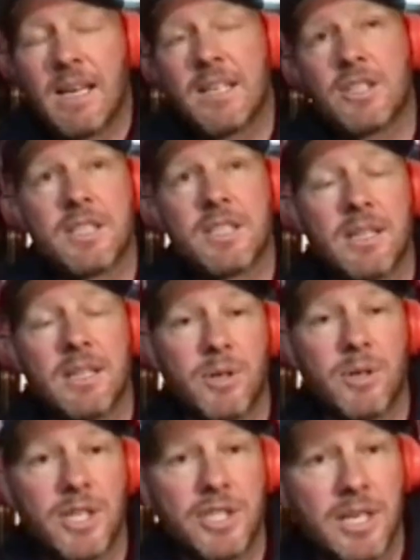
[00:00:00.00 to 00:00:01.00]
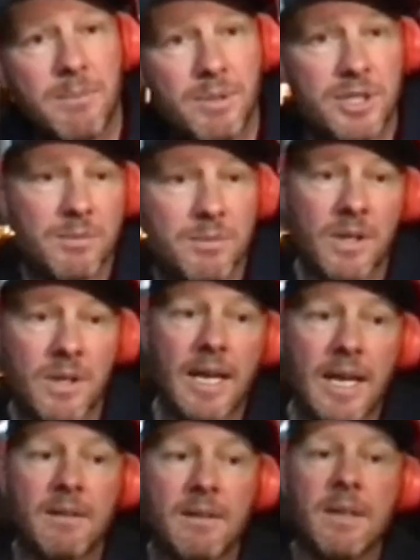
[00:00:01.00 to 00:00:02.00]
just done the British Championships on
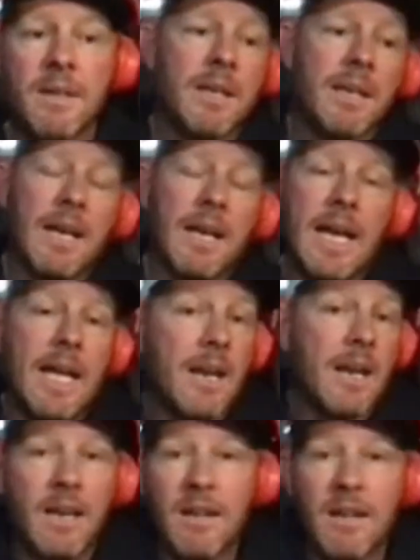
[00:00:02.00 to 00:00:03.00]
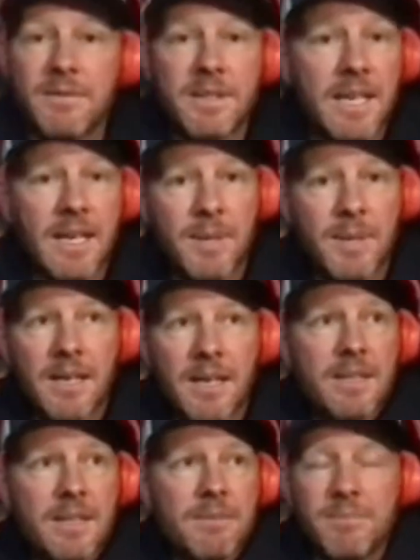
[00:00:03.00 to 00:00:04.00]
that. And I loved it. I mean, I